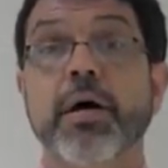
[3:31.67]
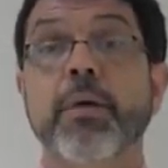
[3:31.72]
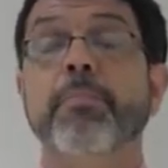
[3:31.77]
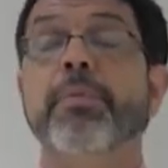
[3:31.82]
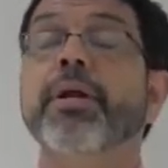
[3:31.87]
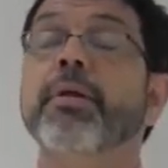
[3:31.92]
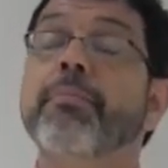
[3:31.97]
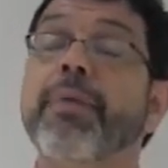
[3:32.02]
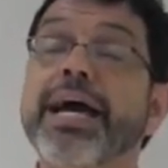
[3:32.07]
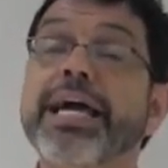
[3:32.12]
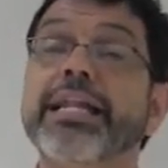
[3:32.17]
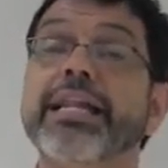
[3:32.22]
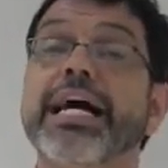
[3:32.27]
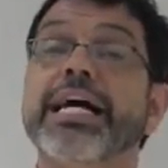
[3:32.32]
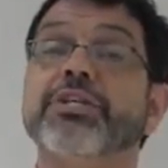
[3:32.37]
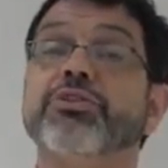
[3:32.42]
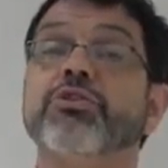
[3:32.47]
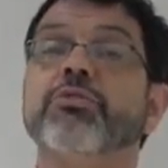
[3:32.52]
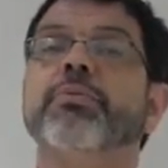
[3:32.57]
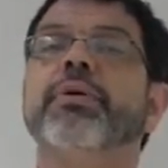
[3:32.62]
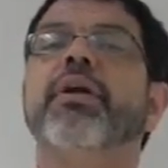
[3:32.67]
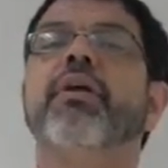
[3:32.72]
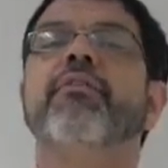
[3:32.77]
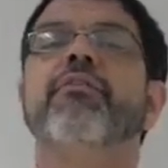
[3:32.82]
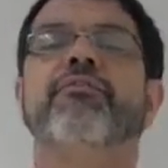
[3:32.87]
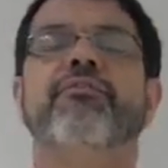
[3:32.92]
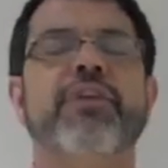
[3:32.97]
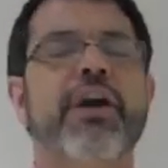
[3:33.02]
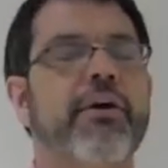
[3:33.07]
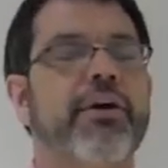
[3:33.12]
but in my classroom it
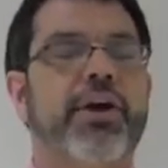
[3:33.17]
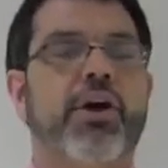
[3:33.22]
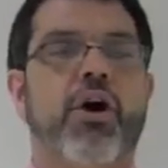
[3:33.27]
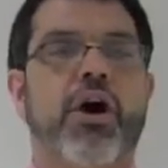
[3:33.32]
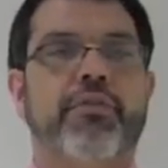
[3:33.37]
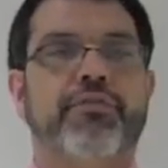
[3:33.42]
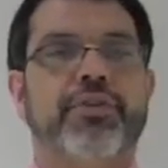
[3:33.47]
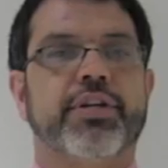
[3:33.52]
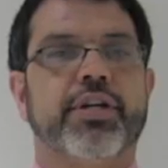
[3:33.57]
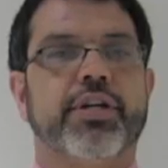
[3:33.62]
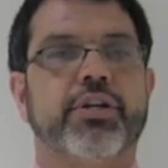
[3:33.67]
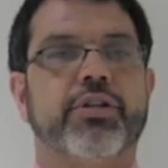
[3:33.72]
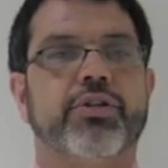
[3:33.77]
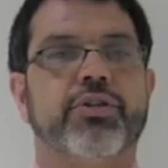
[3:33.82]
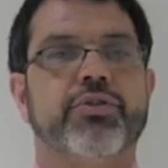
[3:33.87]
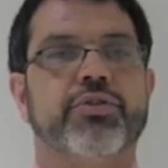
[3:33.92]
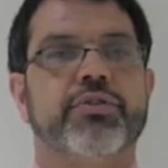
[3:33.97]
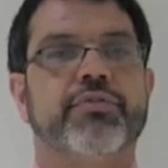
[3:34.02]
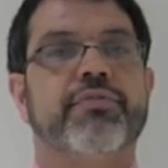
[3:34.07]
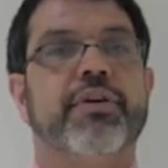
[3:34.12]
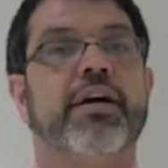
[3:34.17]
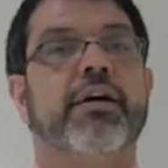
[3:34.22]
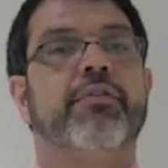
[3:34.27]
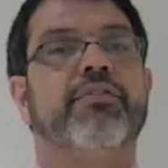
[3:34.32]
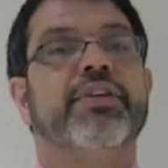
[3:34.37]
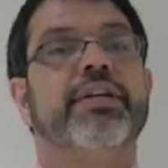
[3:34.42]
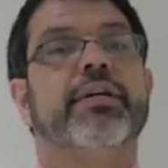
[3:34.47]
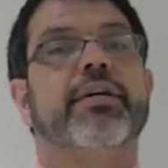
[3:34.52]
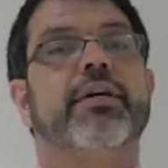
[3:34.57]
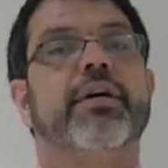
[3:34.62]
very often includes
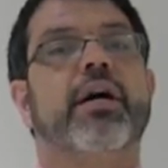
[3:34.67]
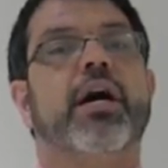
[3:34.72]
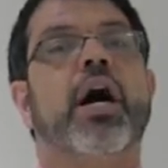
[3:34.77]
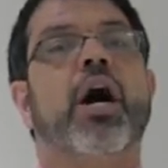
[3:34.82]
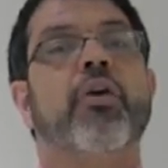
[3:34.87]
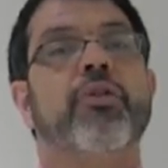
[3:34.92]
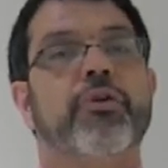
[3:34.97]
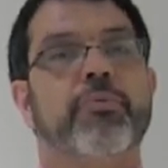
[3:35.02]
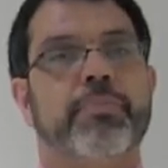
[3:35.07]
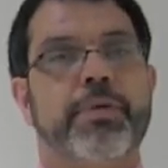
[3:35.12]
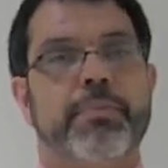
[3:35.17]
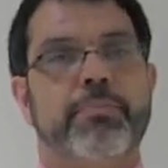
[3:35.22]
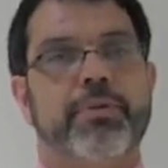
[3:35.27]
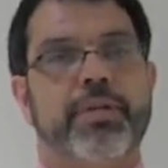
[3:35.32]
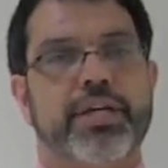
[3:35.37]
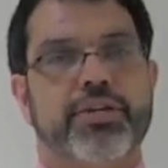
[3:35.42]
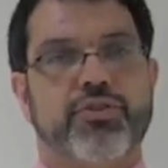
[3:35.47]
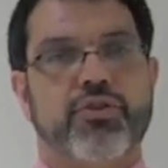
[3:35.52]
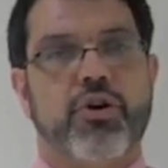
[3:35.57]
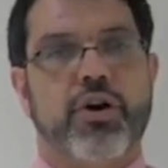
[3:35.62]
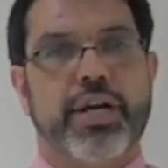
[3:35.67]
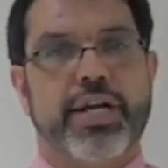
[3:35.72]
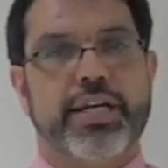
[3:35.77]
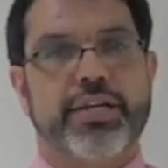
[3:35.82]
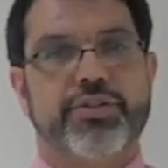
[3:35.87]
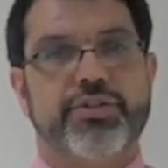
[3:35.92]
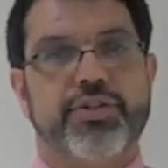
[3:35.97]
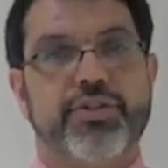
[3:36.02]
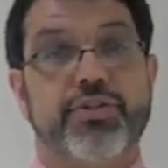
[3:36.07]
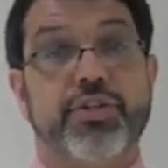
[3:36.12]
involving other people as
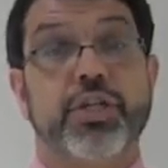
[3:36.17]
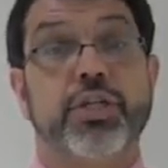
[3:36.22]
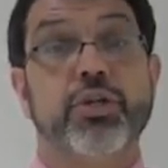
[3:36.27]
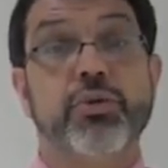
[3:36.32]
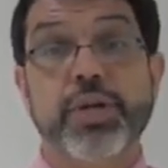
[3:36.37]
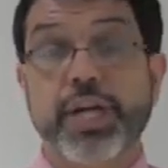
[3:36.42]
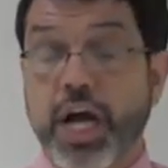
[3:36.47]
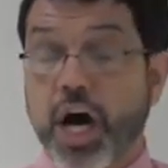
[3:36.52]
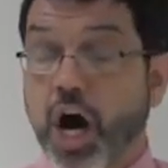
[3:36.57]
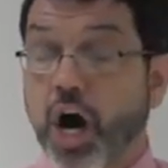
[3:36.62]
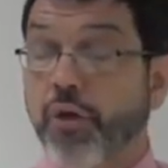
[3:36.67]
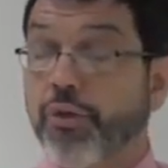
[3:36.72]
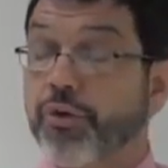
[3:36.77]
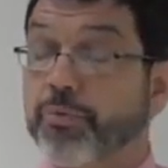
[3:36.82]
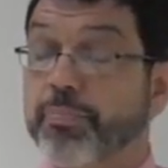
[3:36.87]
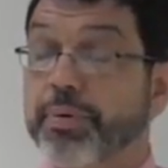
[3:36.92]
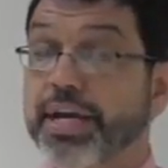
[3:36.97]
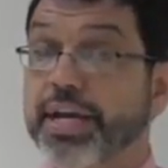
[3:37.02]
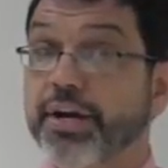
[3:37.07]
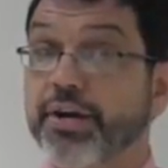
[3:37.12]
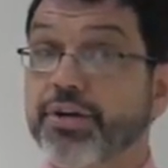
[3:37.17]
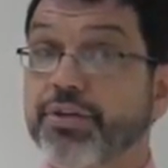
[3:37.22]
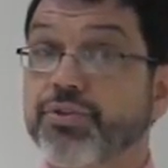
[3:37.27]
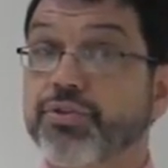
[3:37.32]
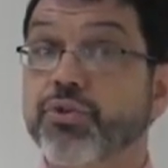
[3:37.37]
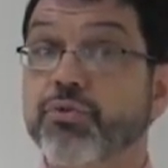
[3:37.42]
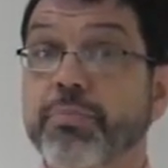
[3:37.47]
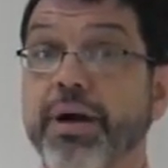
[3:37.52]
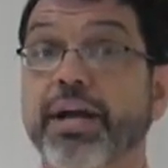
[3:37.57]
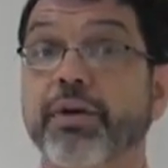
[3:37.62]
audiences, including other peers
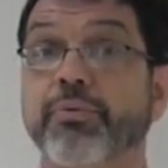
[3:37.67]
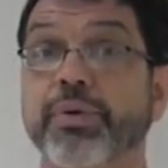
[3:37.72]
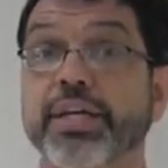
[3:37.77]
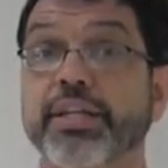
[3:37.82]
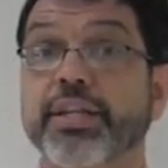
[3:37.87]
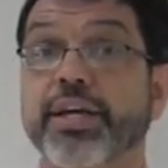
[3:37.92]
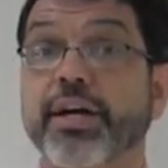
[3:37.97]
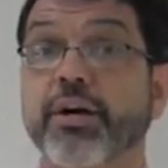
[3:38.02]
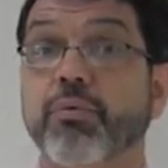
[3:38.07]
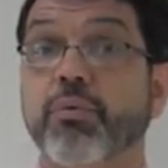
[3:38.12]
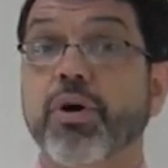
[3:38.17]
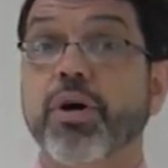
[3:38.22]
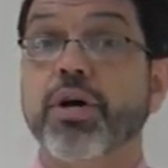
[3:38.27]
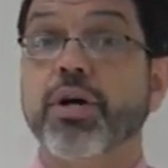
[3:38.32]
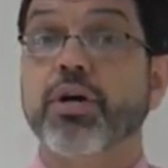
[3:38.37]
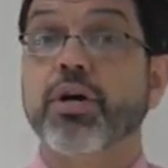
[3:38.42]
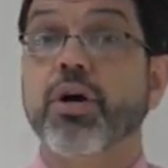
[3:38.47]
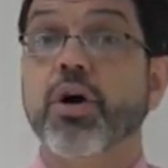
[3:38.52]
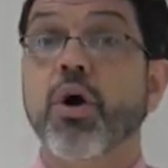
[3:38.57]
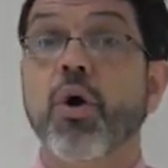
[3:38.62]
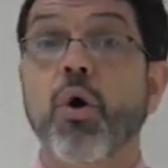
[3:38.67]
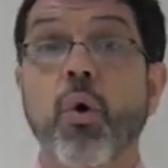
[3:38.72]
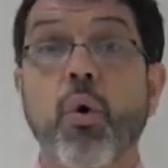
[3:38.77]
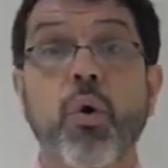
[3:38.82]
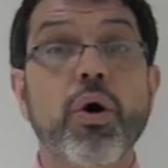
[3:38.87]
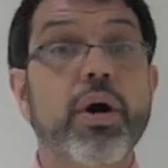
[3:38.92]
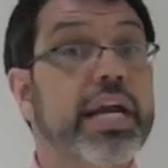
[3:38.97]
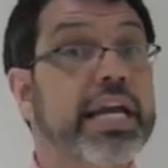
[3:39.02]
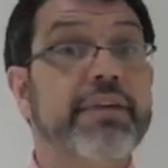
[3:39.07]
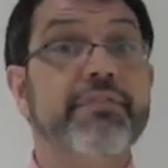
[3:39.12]
who might read their work,
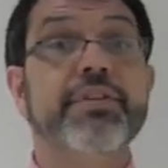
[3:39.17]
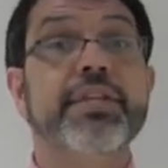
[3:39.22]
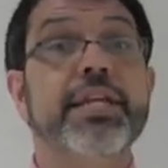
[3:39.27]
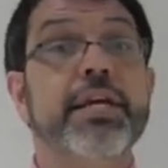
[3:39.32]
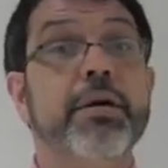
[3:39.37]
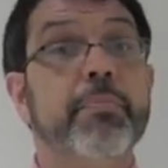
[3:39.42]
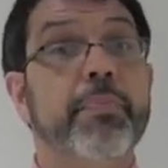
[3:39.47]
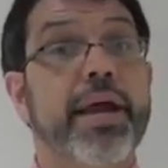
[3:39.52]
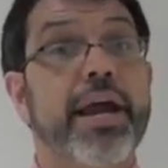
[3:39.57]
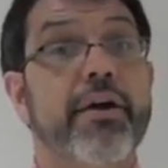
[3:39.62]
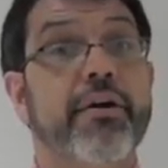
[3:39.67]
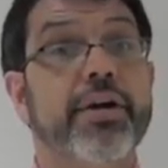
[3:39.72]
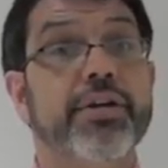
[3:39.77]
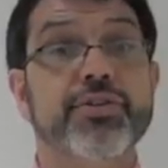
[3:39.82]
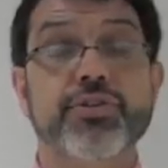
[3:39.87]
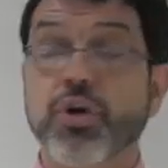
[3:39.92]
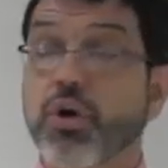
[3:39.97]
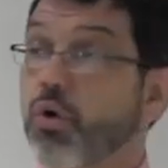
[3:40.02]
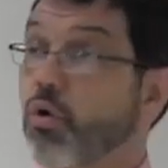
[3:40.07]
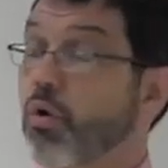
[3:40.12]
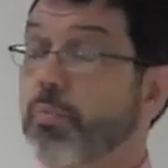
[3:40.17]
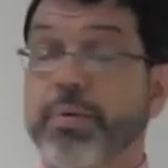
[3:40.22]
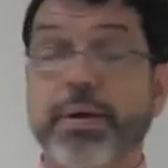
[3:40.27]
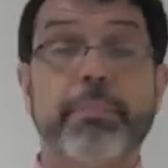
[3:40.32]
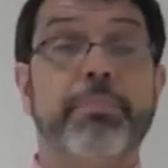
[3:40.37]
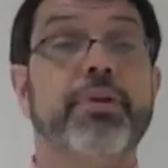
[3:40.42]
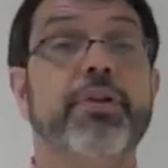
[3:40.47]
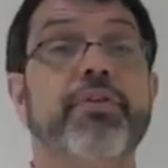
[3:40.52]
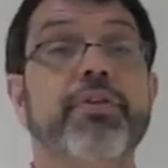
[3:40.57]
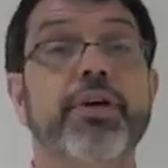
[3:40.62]
or even their parents or
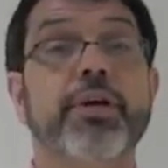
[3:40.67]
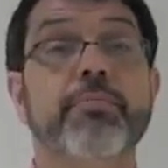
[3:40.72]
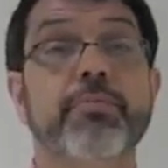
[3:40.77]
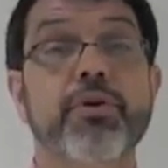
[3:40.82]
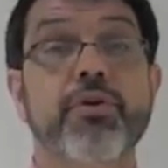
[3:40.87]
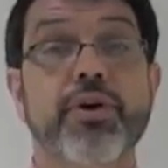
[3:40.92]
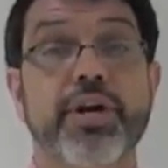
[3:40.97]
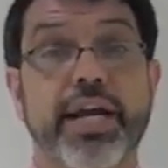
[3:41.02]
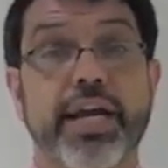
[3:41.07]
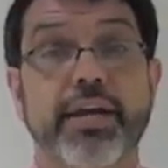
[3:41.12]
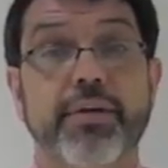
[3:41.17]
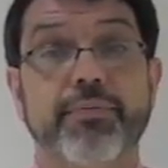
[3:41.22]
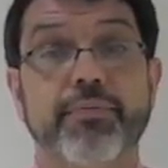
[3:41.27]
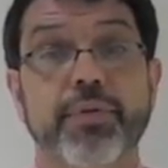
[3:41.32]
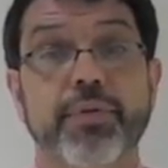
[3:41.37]
people in the community.